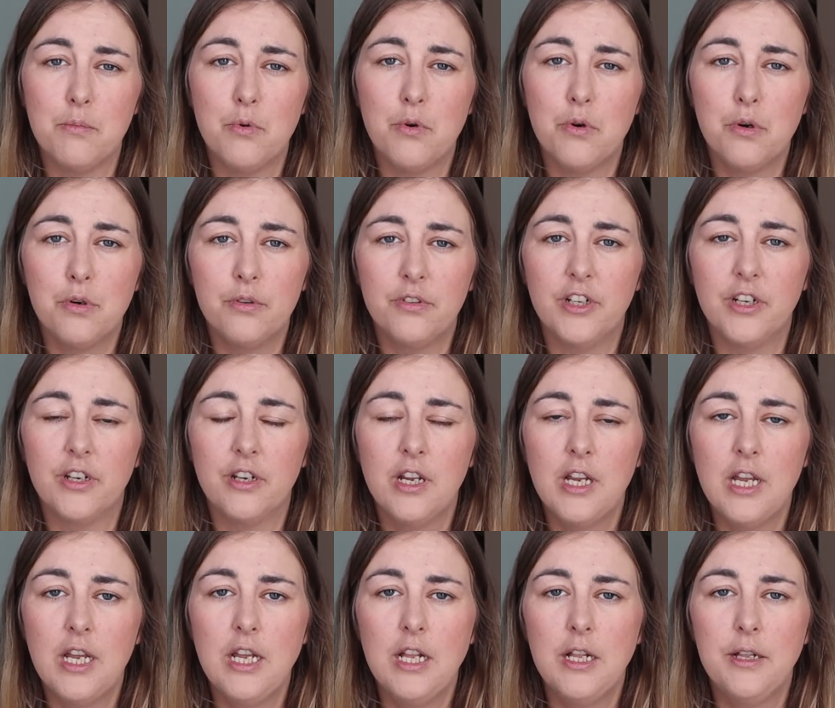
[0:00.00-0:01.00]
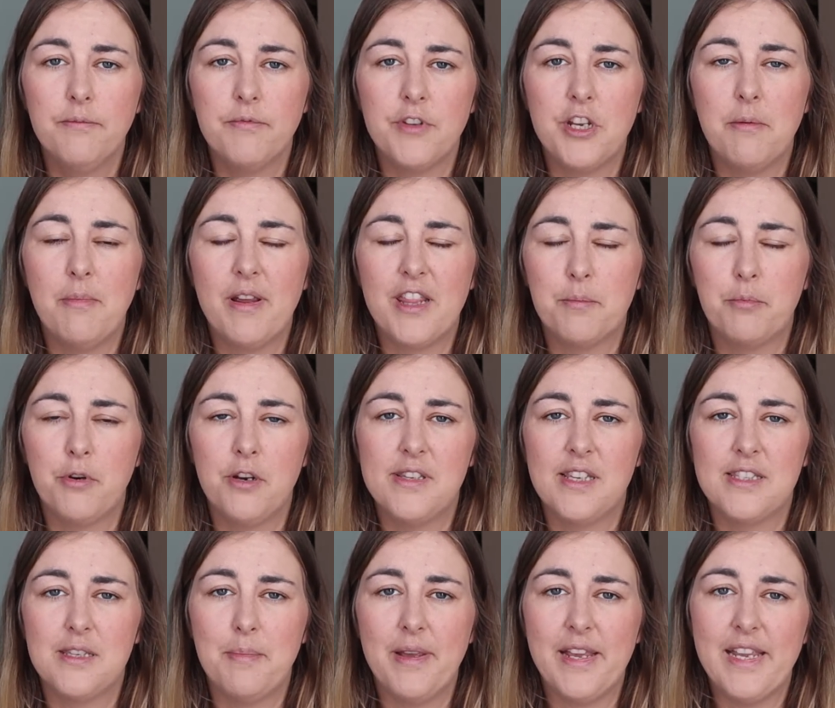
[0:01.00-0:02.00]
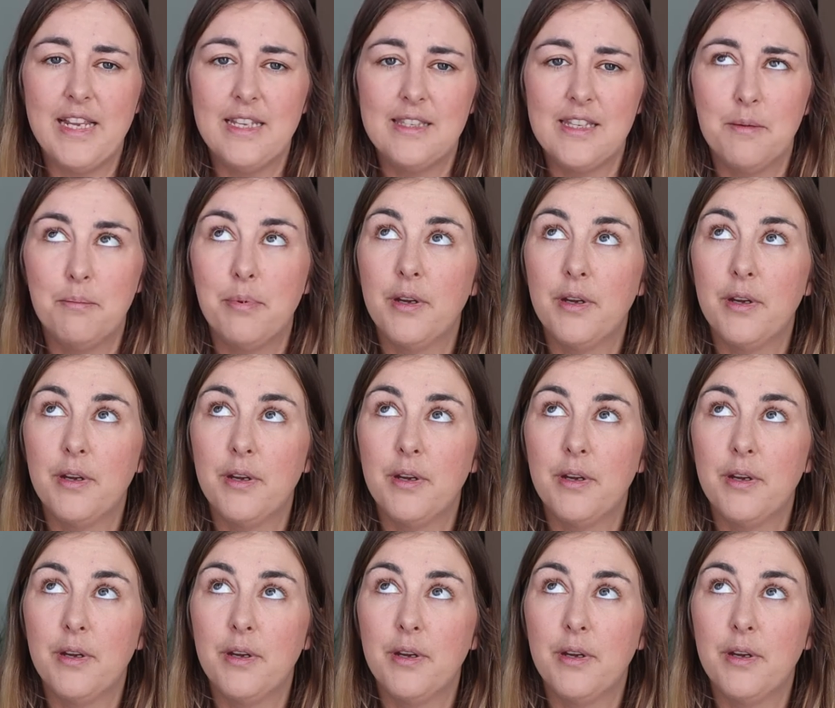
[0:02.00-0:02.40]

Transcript: more and, you know, make the process a bit easier.